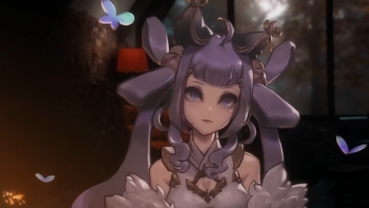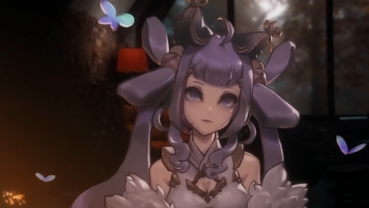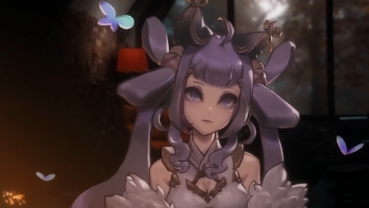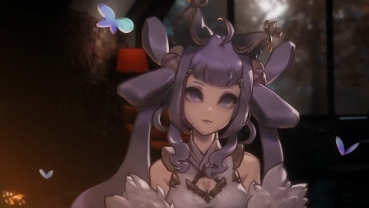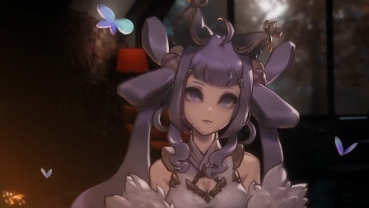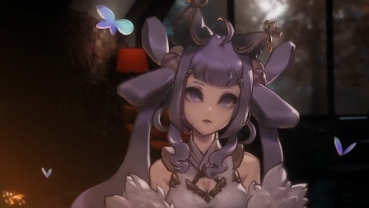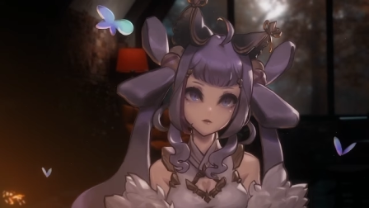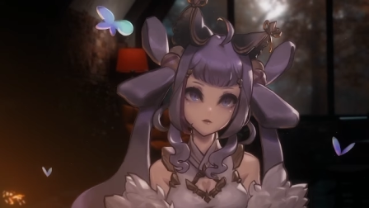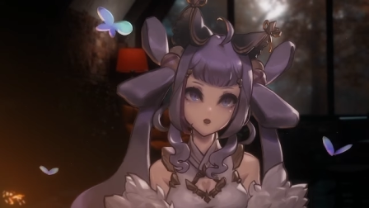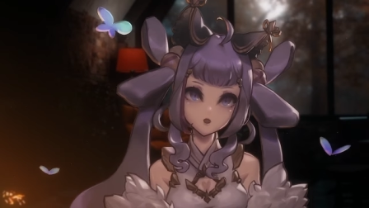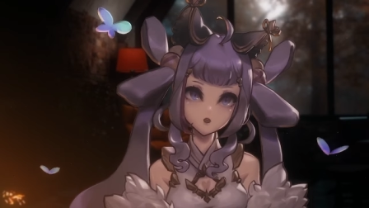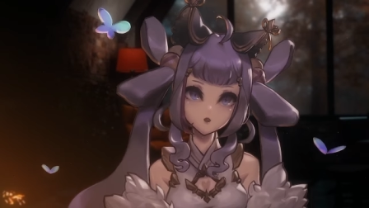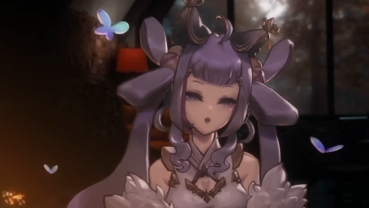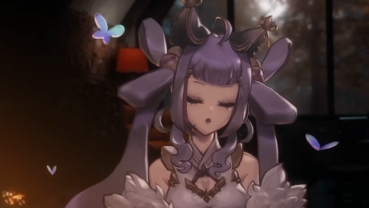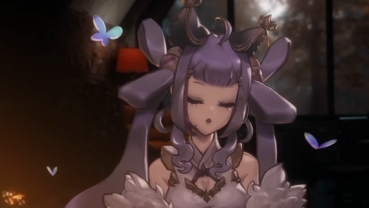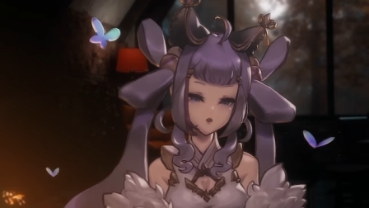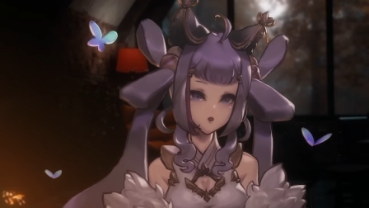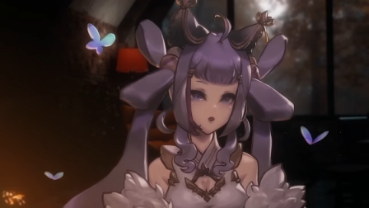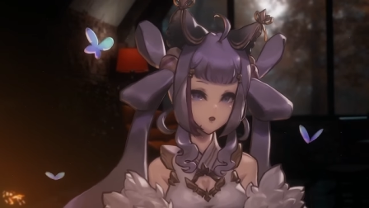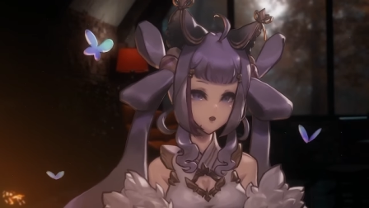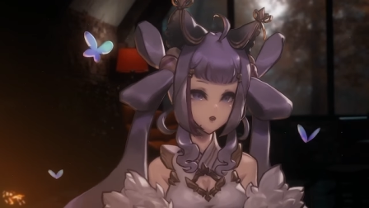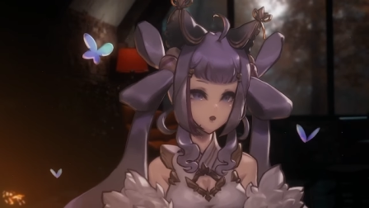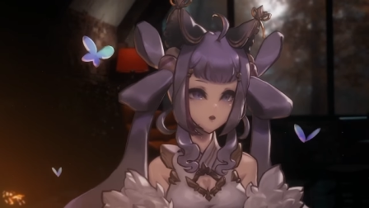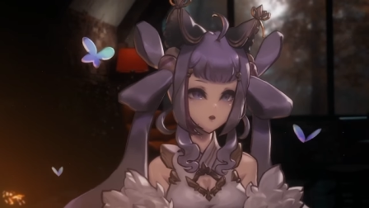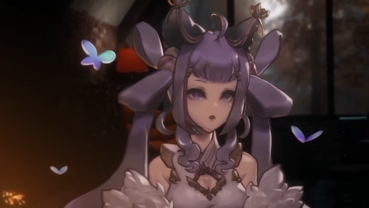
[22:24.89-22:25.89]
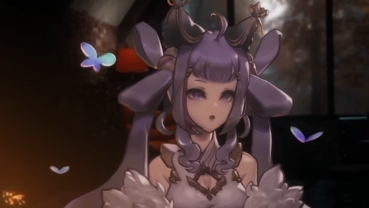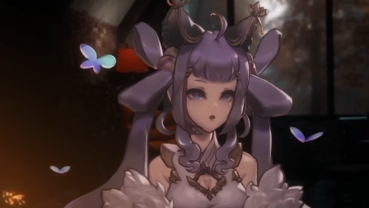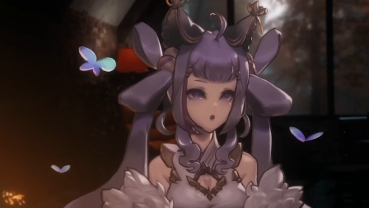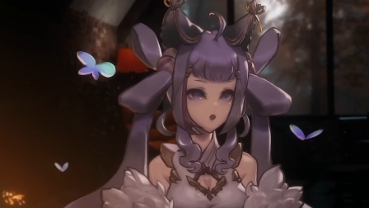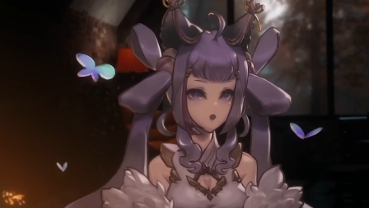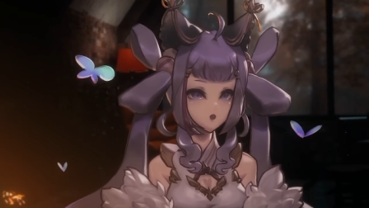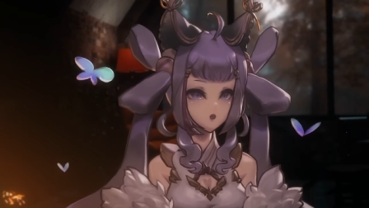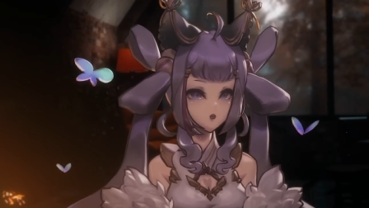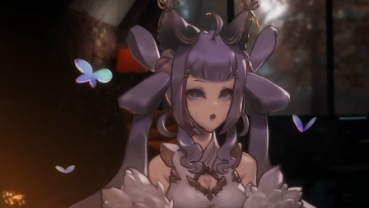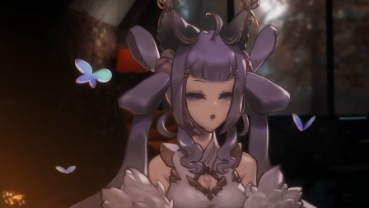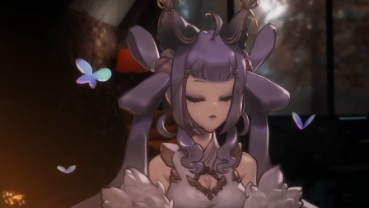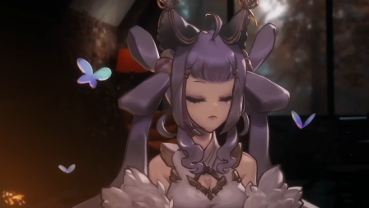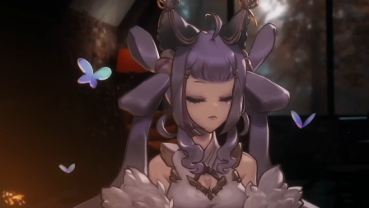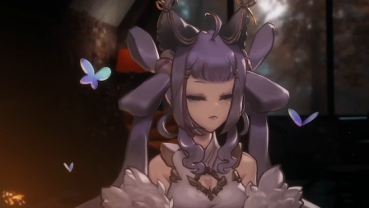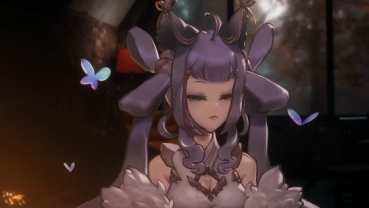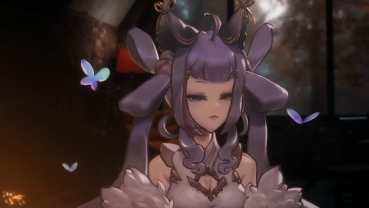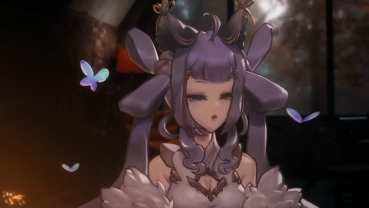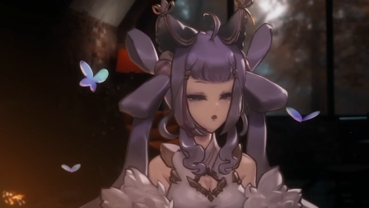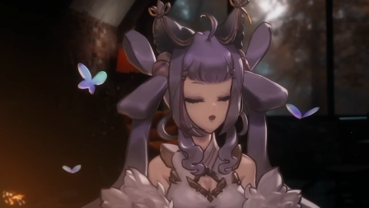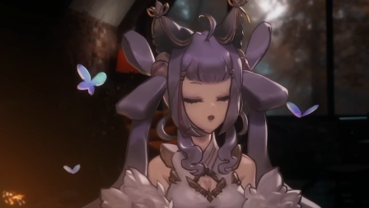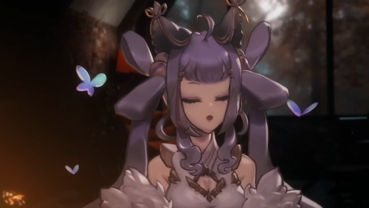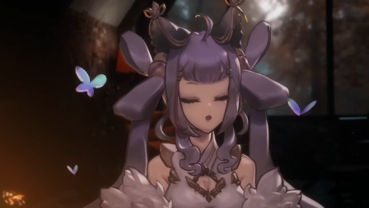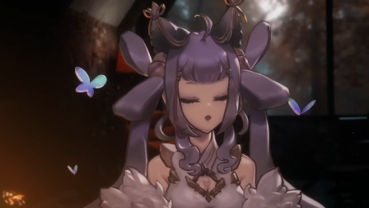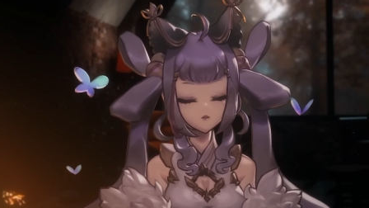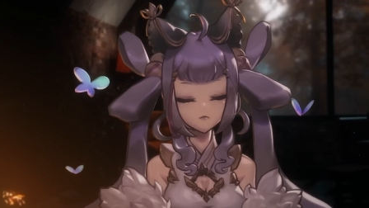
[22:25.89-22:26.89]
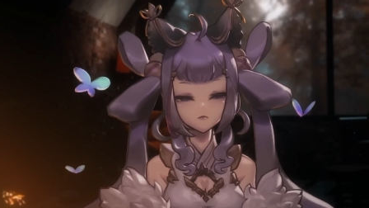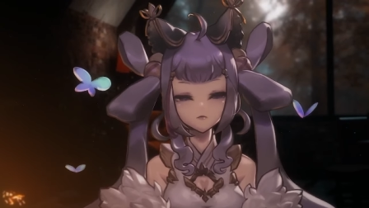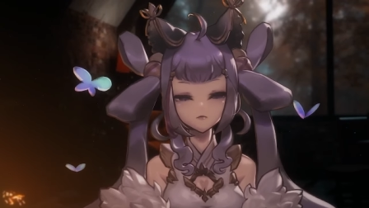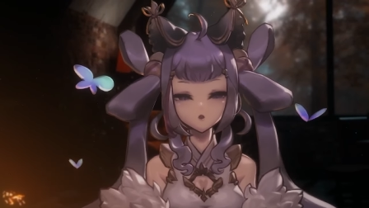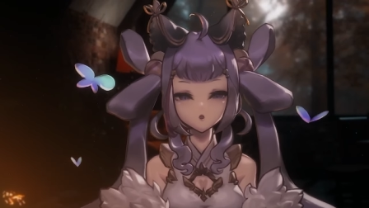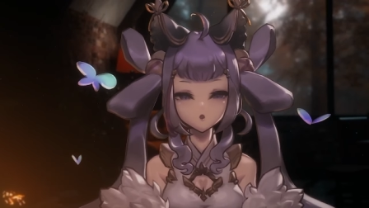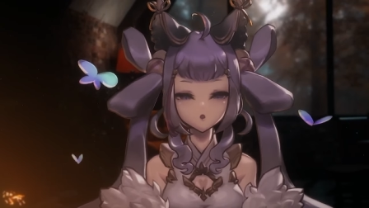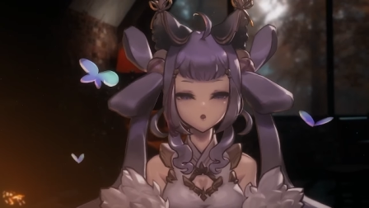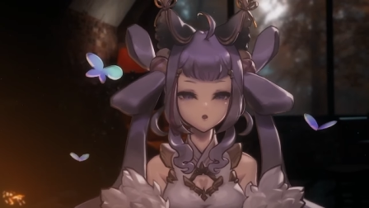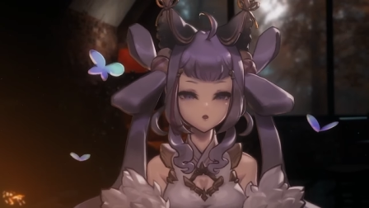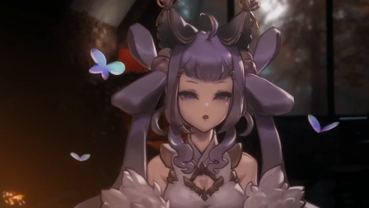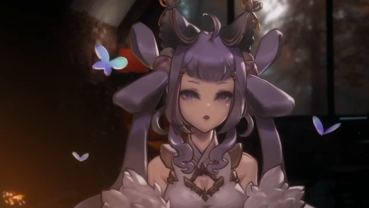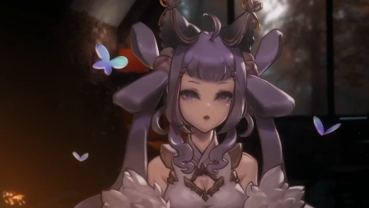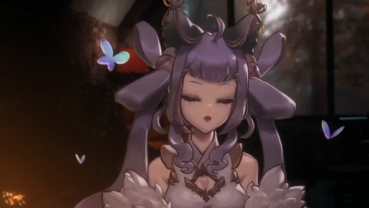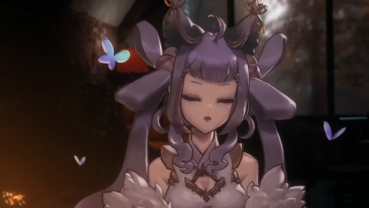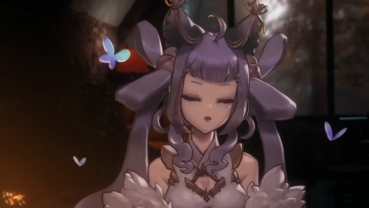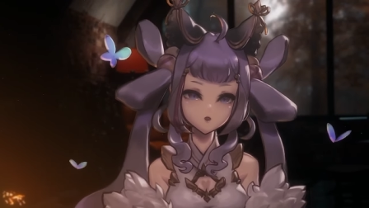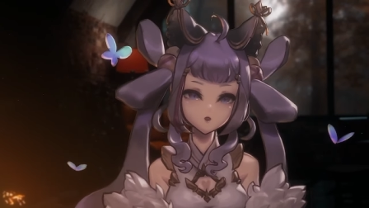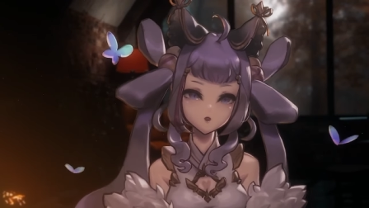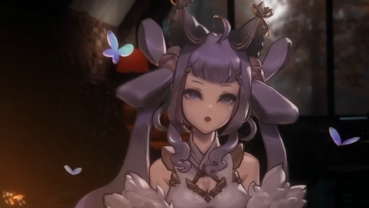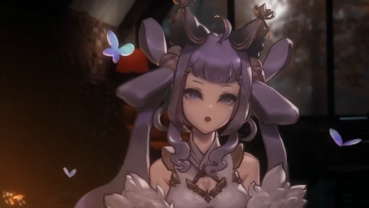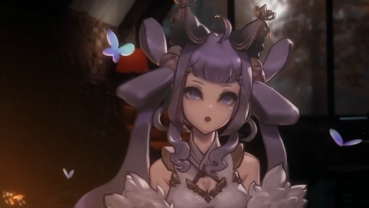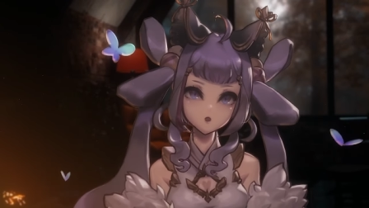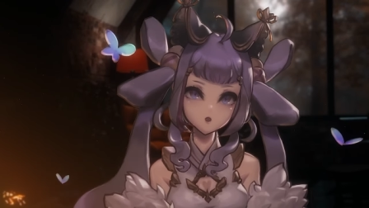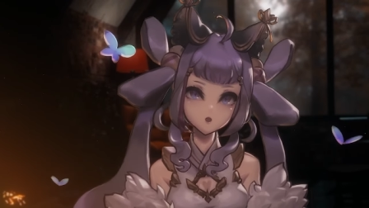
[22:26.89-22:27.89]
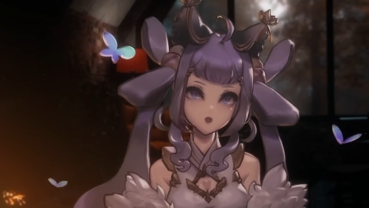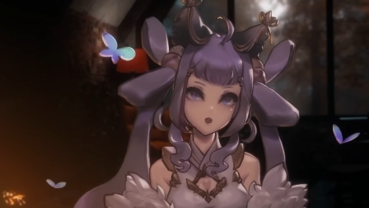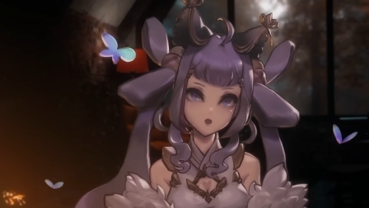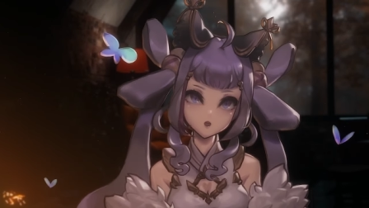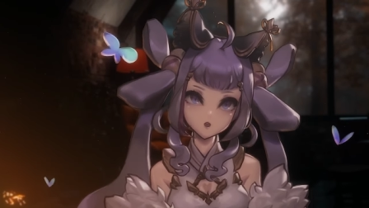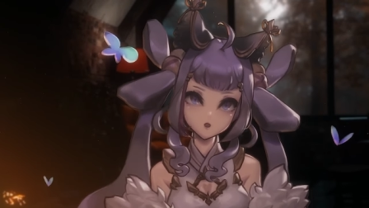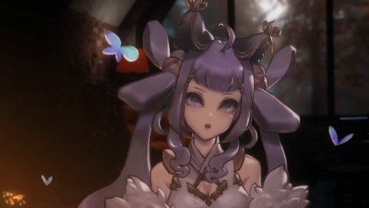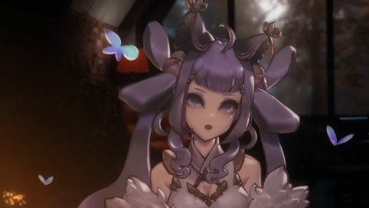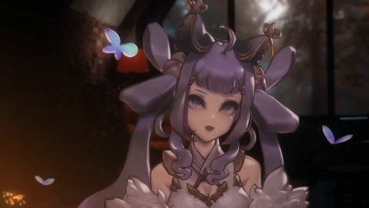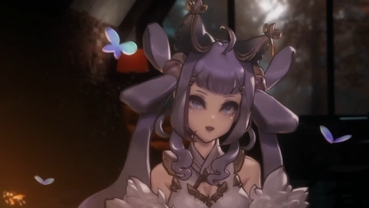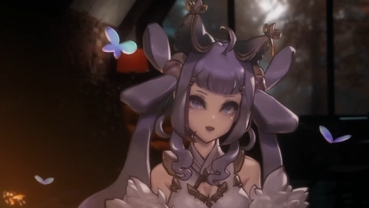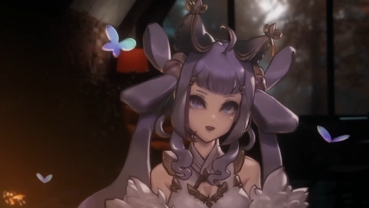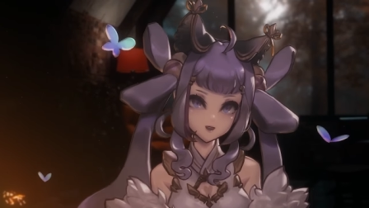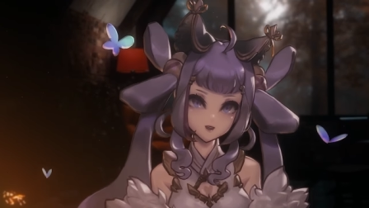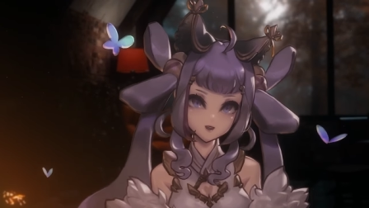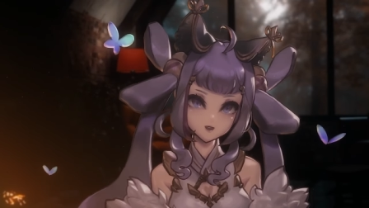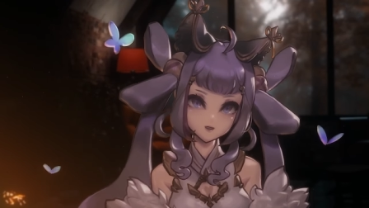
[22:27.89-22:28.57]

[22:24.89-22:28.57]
even if it's a random stranger on the street